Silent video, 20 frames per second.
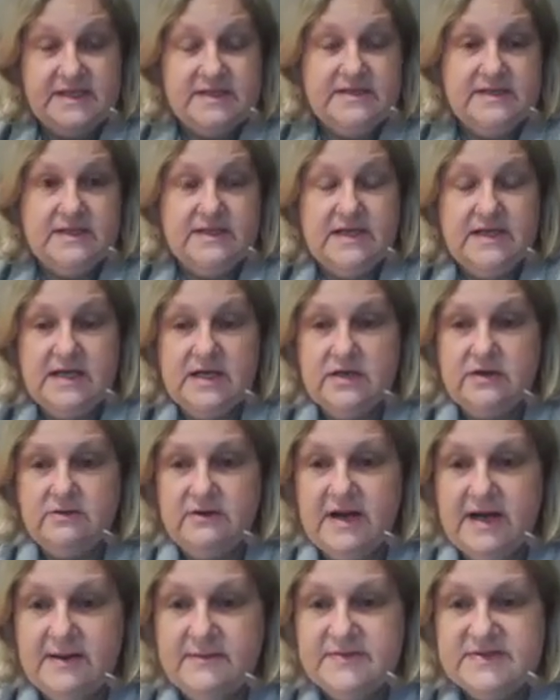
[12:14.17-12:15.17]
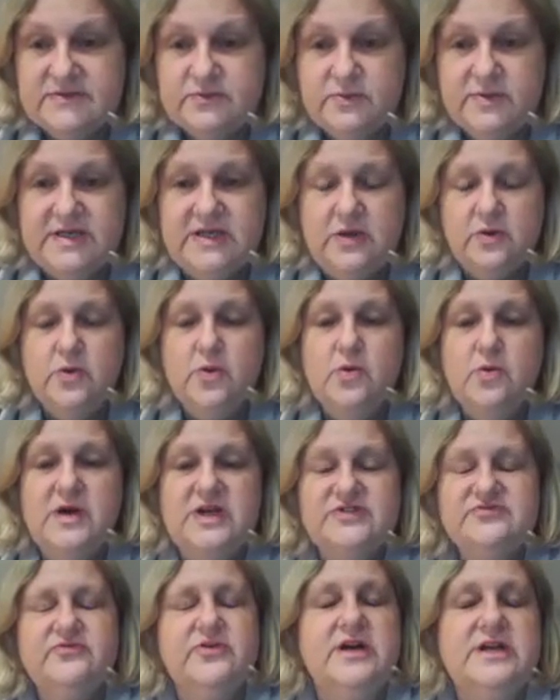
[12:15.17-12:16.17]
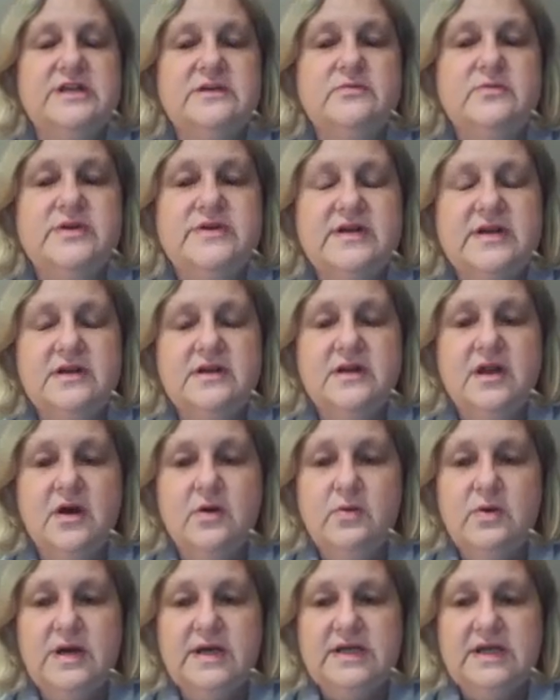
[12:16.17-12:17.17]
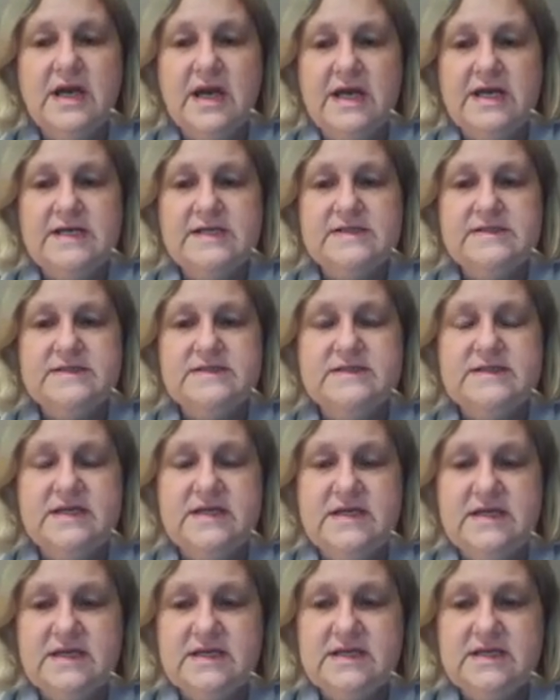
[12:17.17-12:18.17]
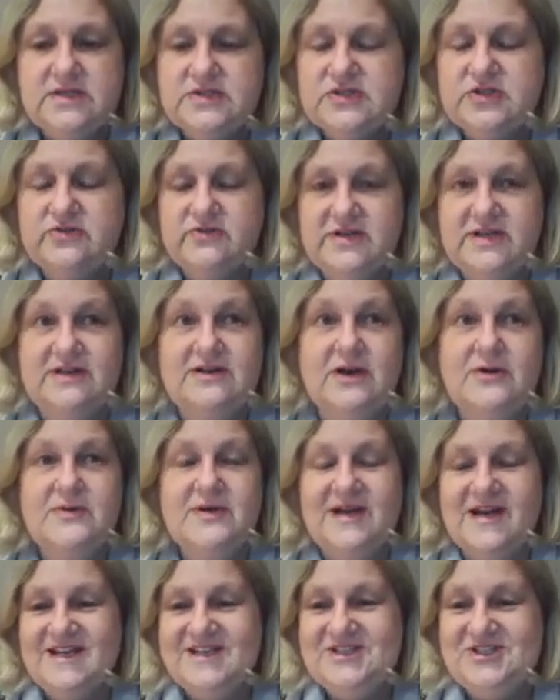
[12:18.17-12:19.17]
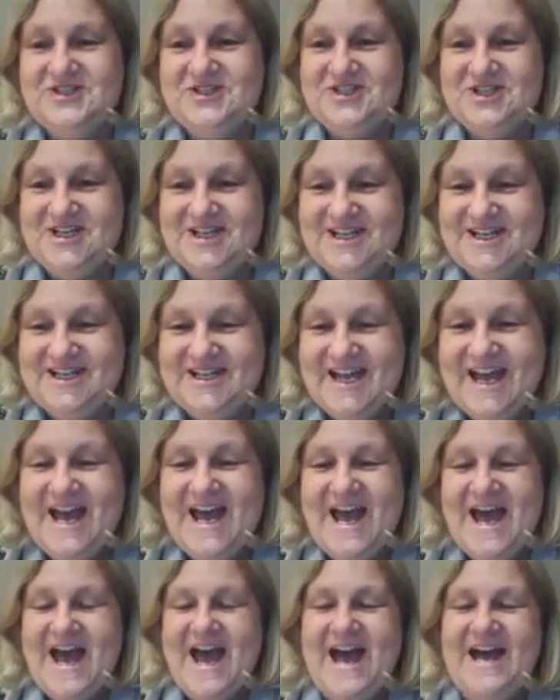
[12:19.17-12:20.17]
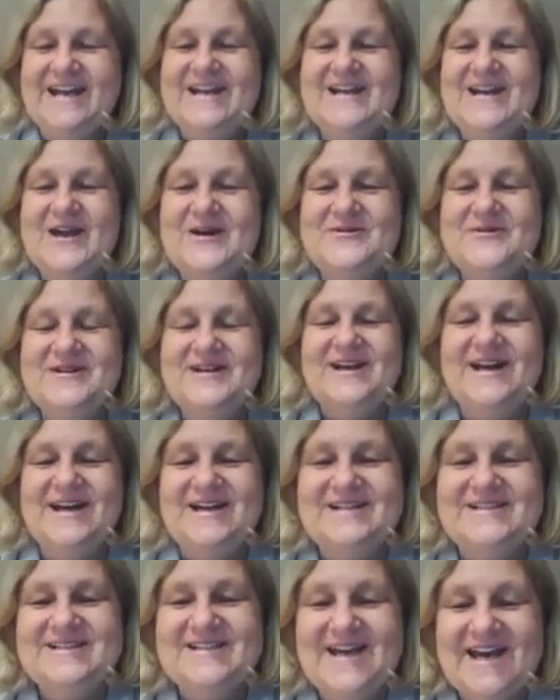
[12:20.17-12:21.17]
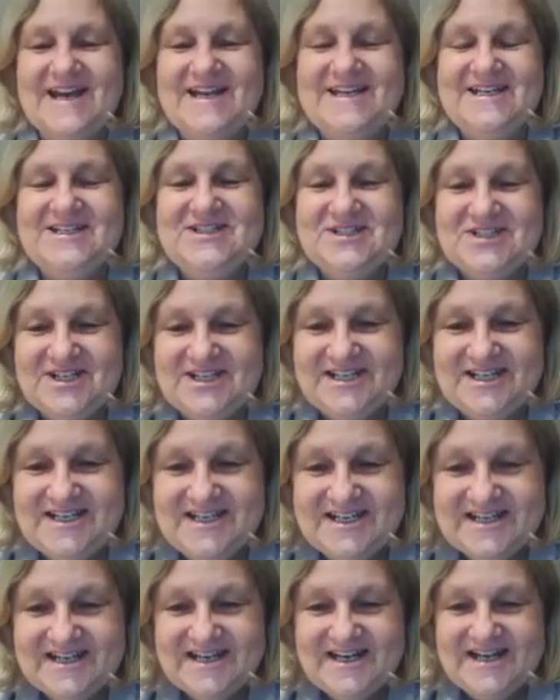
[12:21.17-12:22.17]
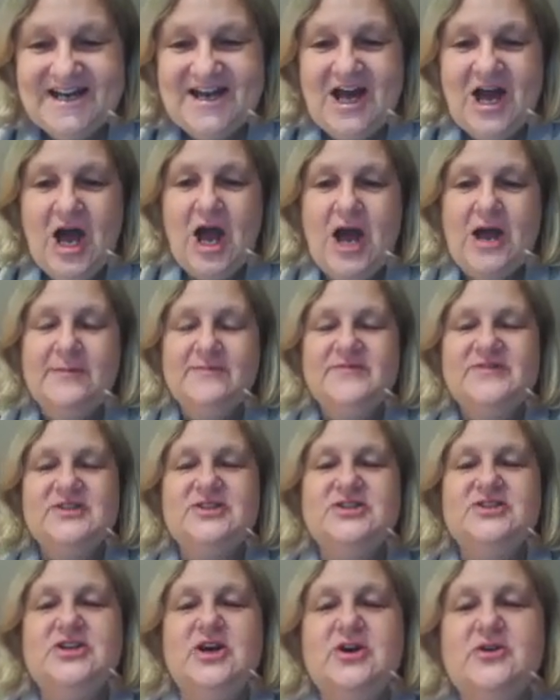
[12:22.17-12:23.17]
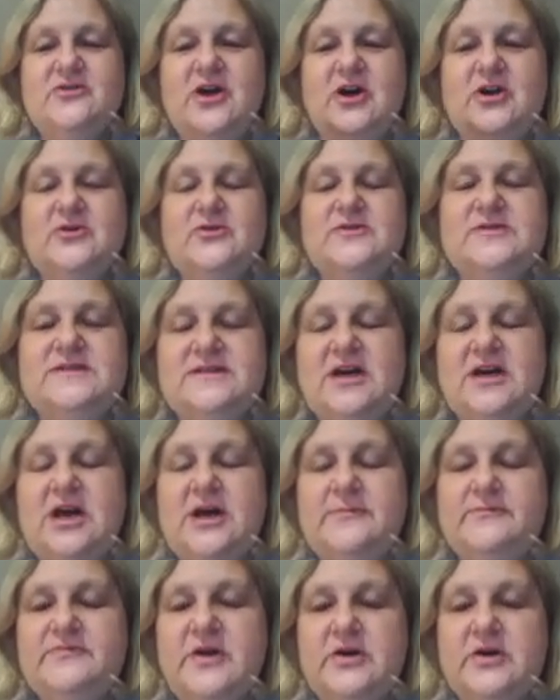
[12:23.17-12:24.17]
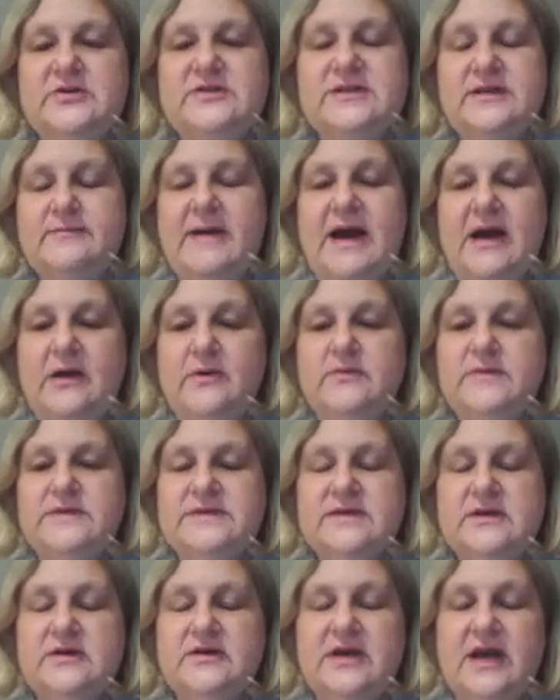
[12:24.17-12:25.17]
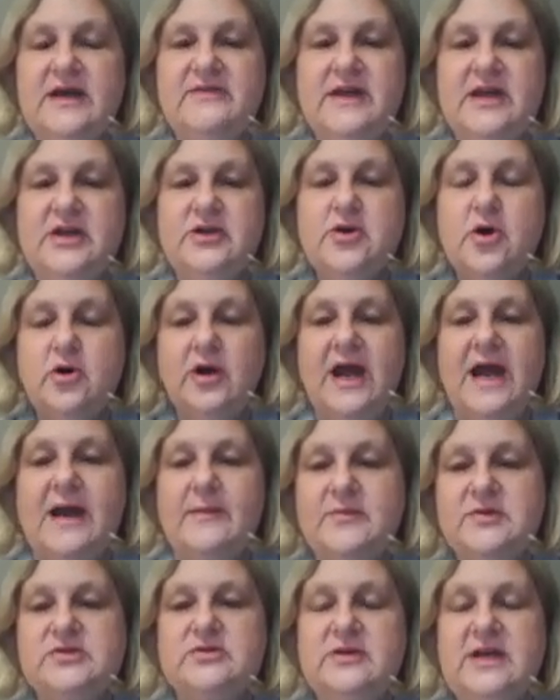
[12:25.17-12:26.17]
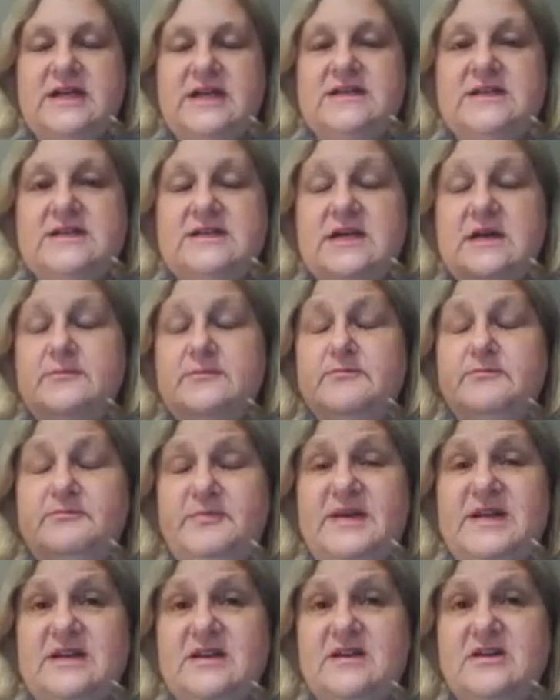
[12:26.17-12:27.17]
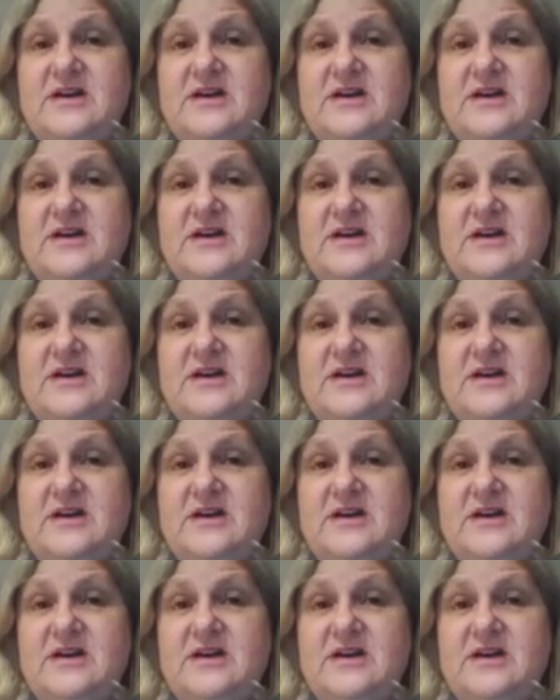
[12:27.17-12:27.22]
the kilograms, we always write them with a lowercase g and a lowercase kg to show those amounts. Okay, they're not capital letters. A bit like